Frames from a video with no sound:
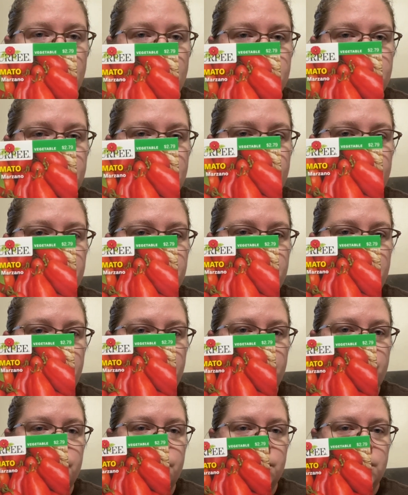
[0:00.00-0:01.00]
San
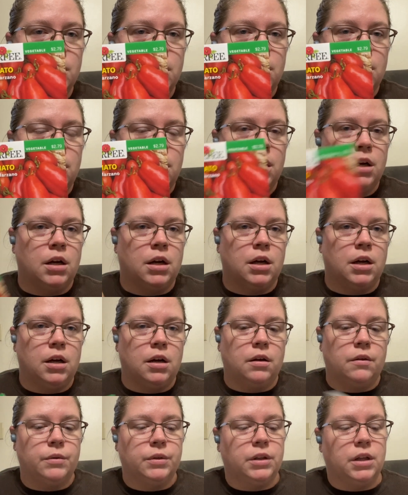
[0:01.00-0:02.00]
Marzano,
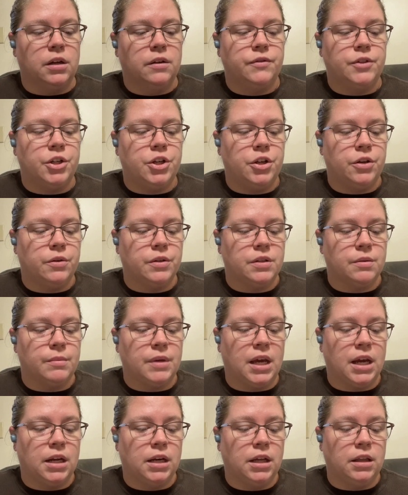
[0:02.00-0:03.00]
would love to do some
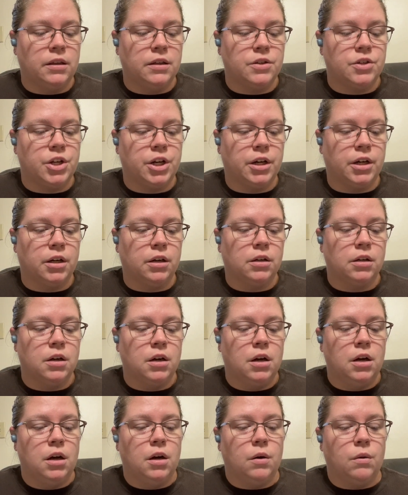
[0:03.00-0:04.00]
canning this year
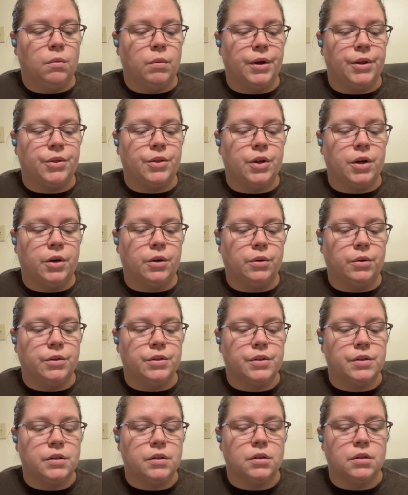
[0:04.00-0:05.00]
with
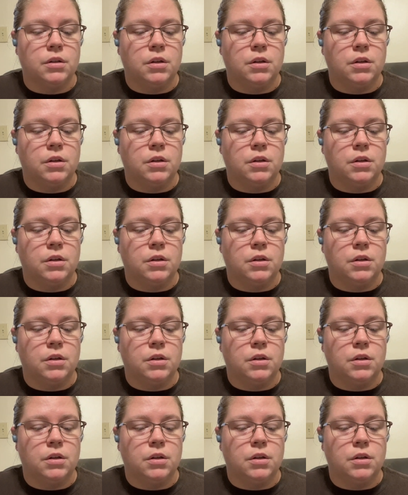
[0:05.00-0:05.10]
those.